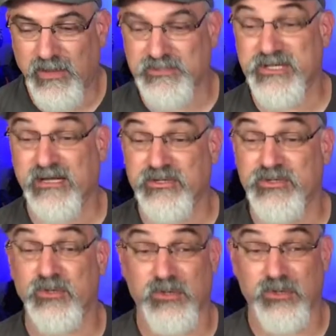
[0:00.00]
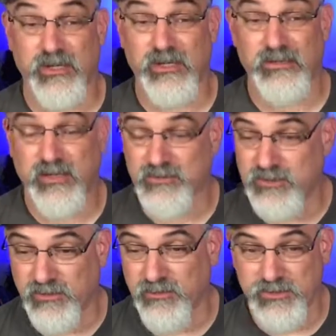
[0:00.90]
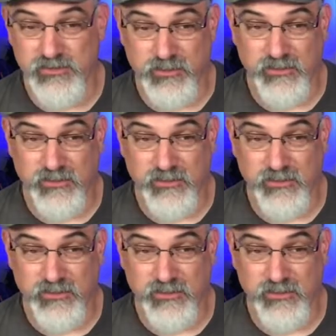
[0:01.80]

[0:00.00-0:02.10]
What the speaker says: outside of school, and I was the only person